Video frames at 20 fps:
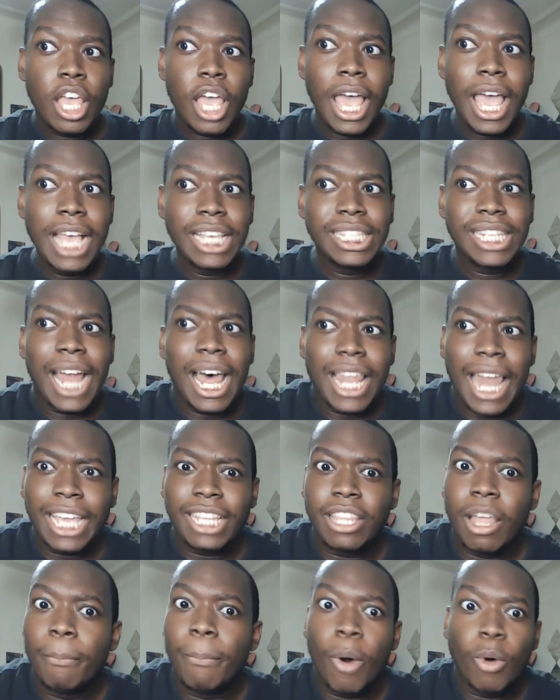it's not
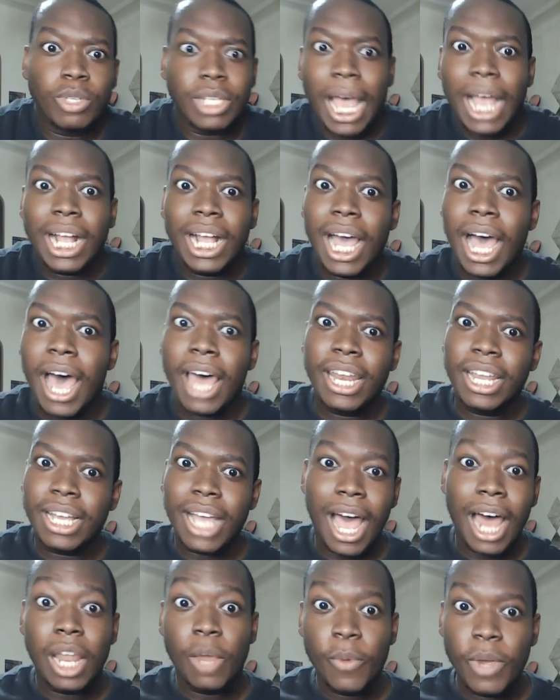like the most iconic
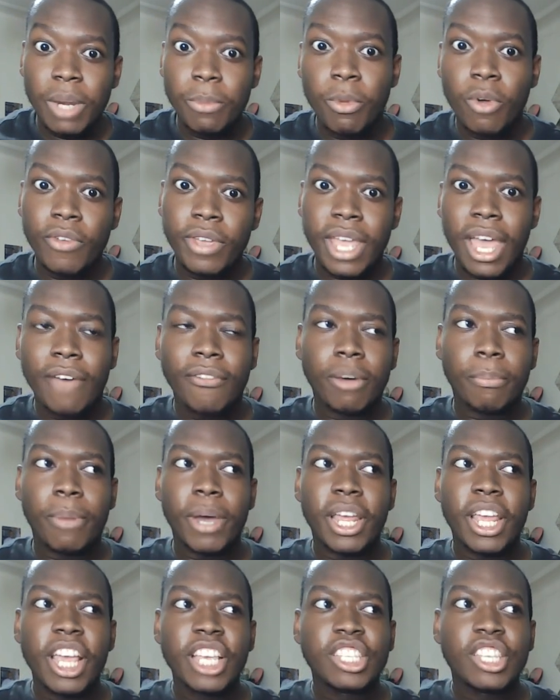Halloween movie ever,
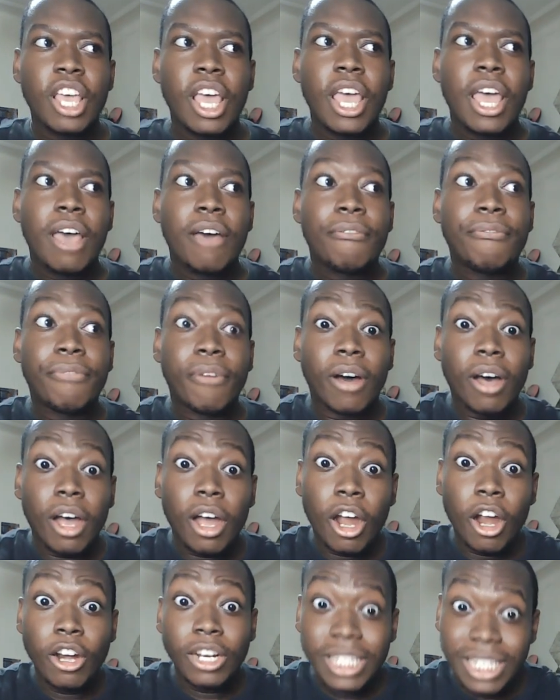but it's for
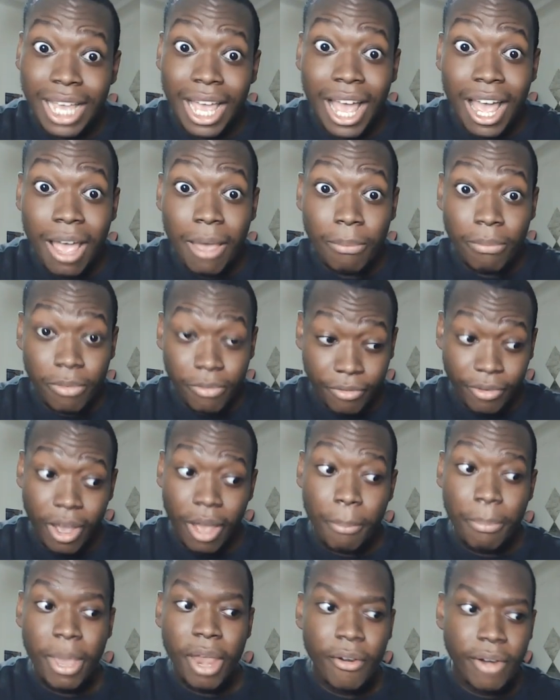her time, for
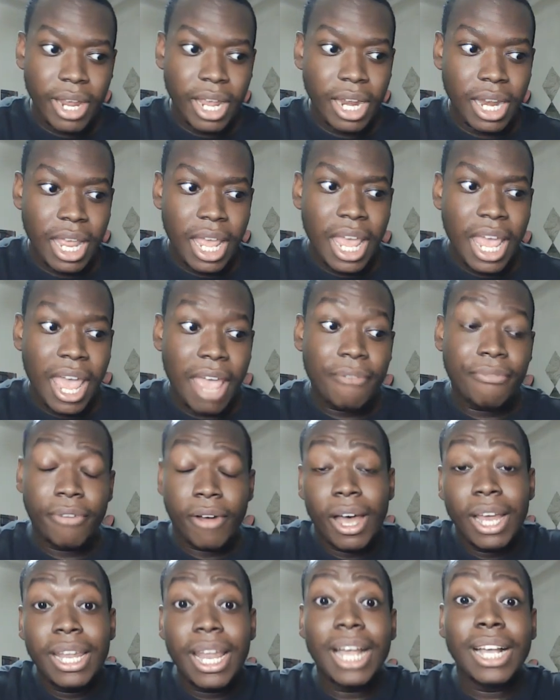her period, and for
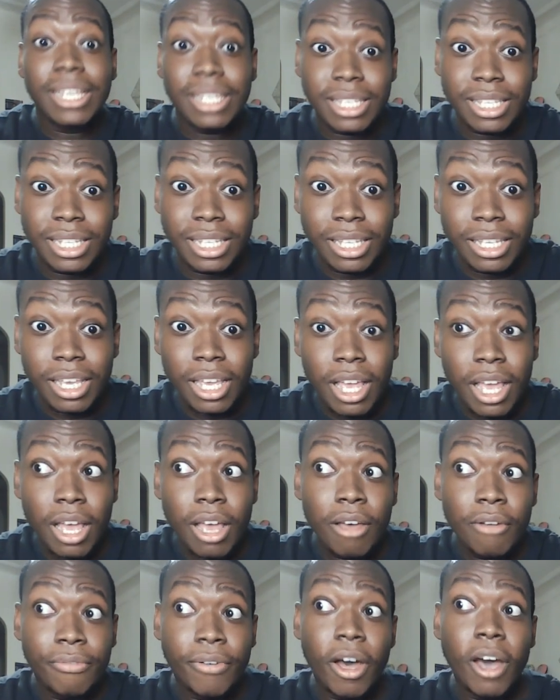her legacy.
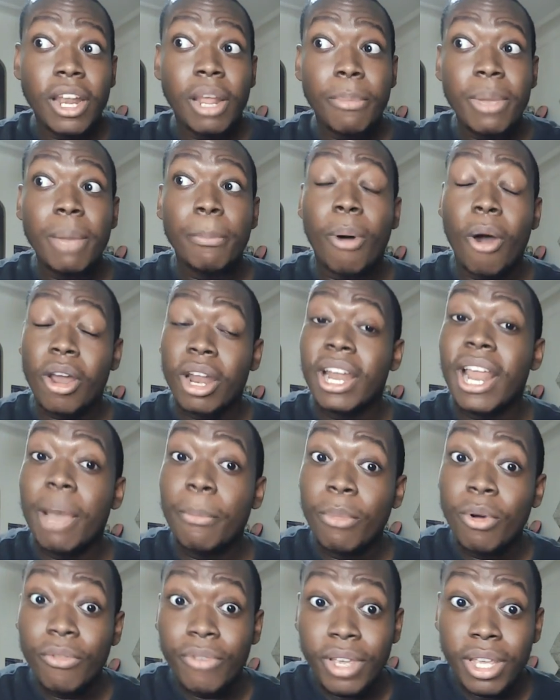For her to be a part of
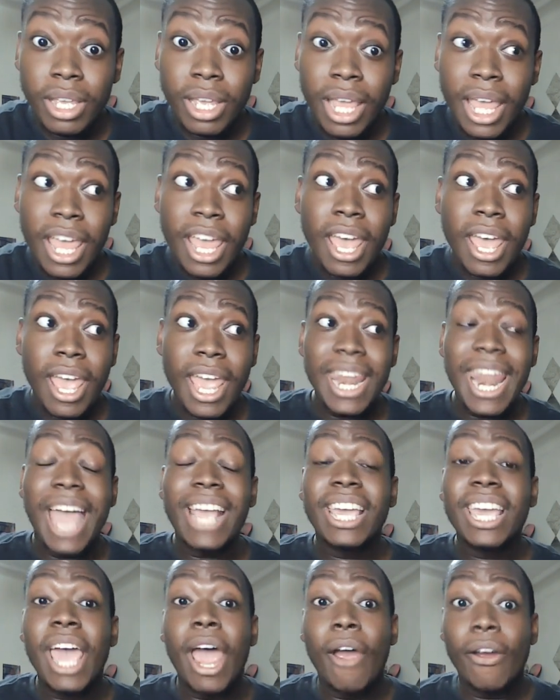that movie and
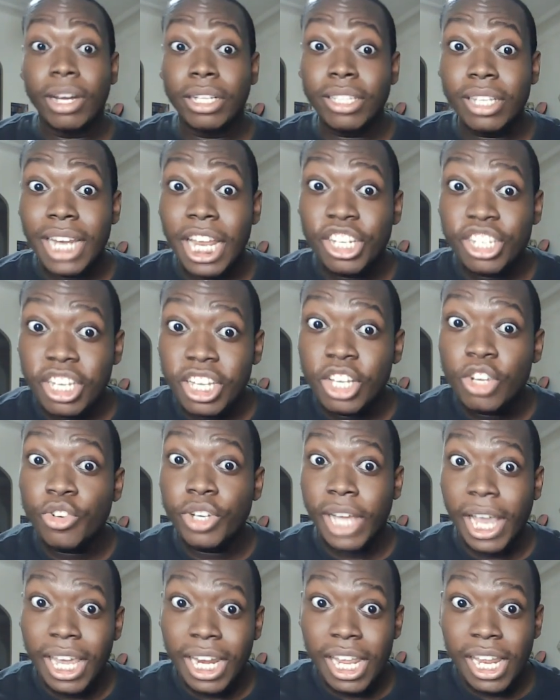that character that she
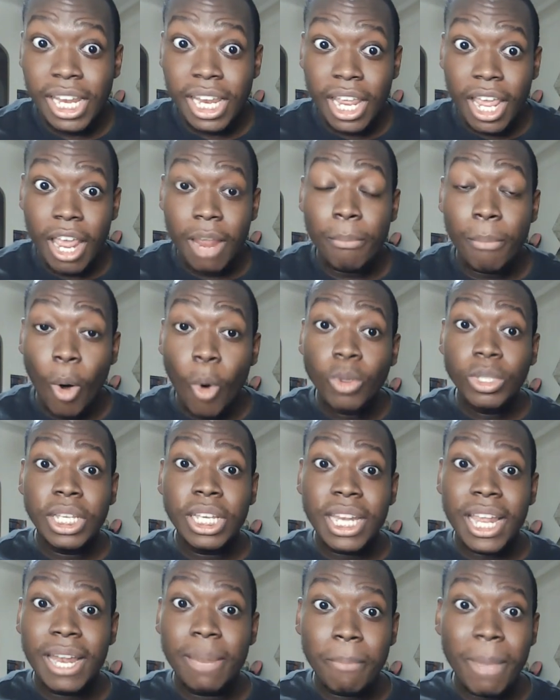created and
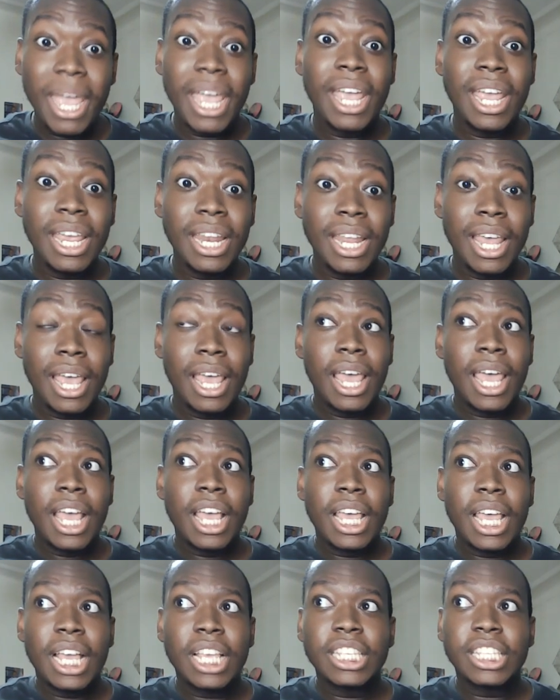molded and made,
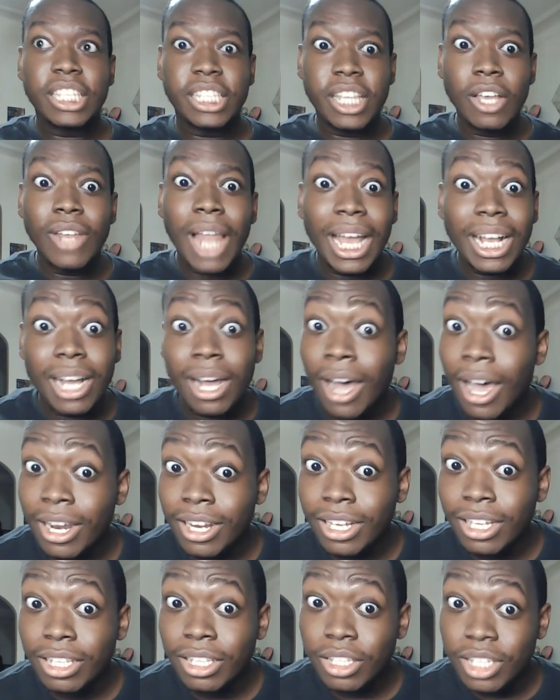still
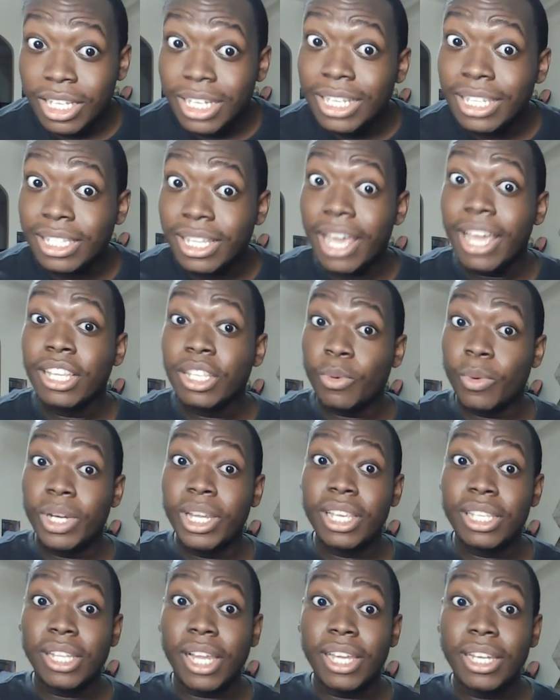iconic to this day, 20
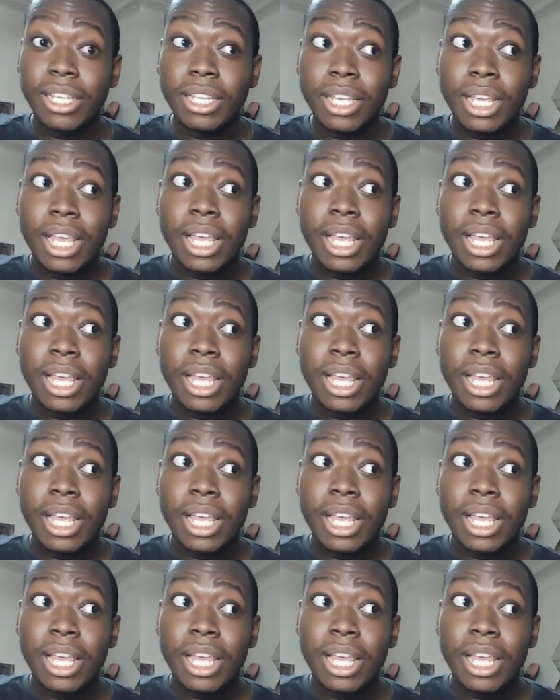years later.